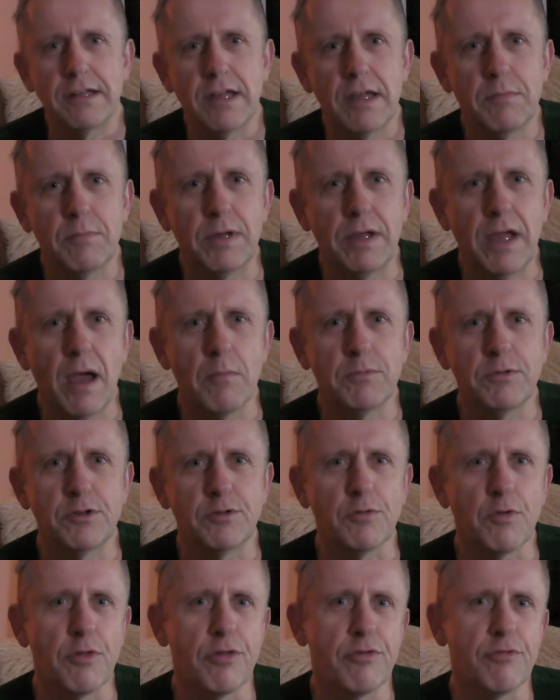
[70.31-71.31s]
it becomes the
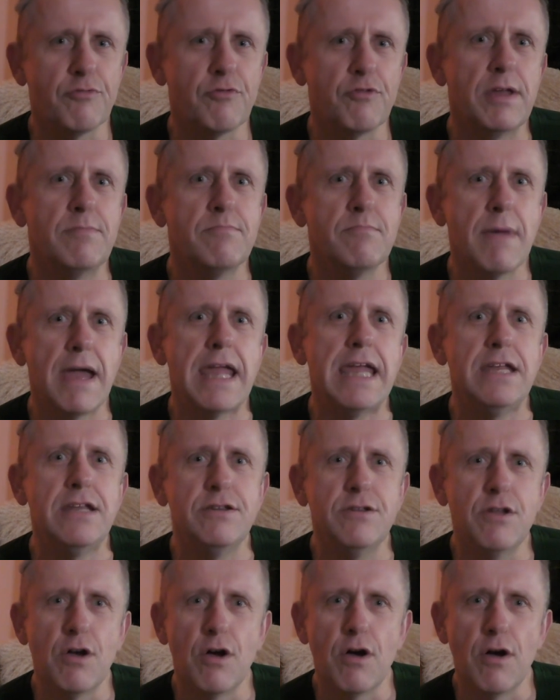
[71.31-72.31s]
sort of three main
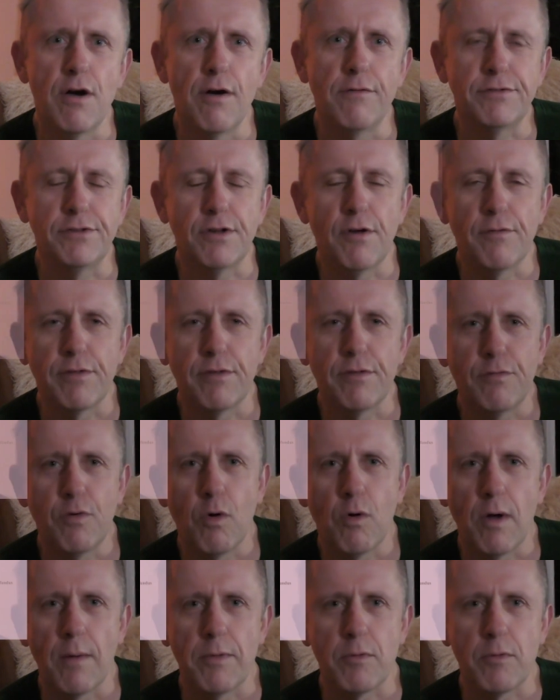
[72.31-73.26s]
nerves of the forearm: